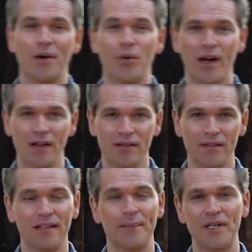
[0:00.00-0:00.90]
Well,
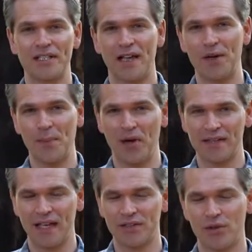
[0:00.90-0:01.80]
let me tell you about
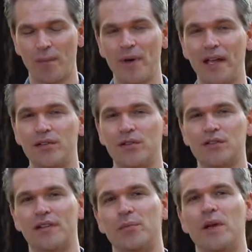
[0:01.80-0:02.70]
that. So
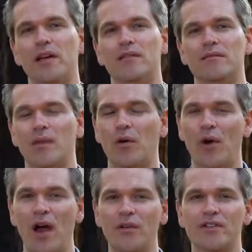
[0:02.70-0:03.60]
arpeggios have been
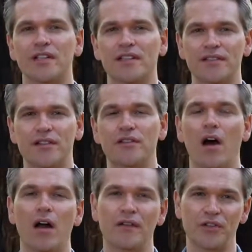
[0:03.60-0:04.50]
around since the
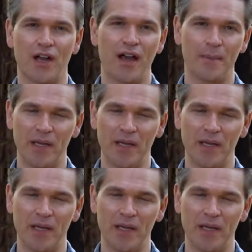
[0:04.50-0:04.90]
dawn of time,